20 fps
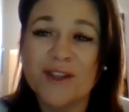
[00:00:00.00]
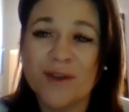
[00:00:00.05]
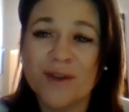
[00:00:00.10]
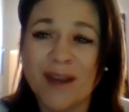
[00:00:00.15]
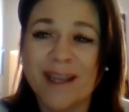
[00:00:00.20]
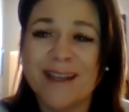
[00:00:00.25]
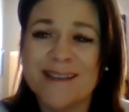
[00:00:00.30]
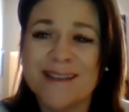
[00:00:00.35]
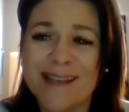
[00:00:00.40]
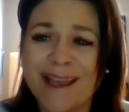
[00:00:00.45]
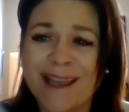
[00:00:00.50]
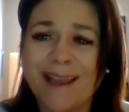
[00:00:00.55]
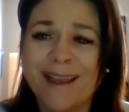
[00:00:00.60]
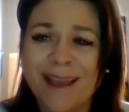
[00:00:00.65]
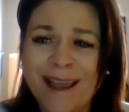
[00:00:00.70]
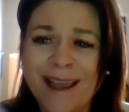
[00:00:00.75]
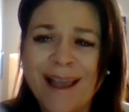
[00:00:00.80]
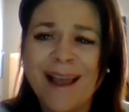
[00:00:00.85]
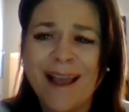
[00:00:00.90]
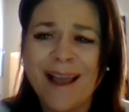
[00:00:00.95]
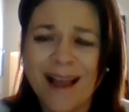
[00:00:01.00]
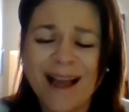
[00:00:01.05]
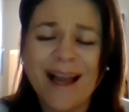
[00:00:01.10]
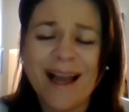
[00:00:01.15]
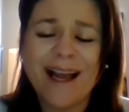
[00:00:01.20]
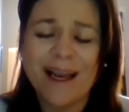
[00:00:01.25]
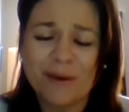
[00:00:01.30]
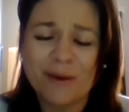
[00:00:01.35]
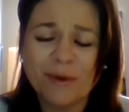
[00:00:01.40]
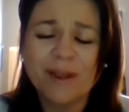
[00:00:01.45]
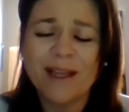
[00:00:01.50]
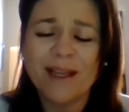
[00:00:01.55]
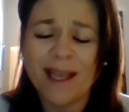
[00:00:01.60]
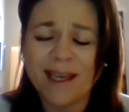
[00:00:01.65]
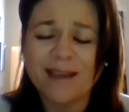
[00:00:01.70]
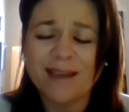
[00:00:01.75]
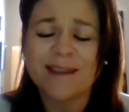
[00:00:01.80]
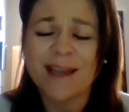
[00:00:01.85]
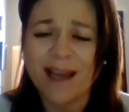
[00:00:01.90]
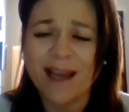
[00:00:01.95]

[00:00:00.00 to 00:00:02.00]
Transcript: so I can say, I relate.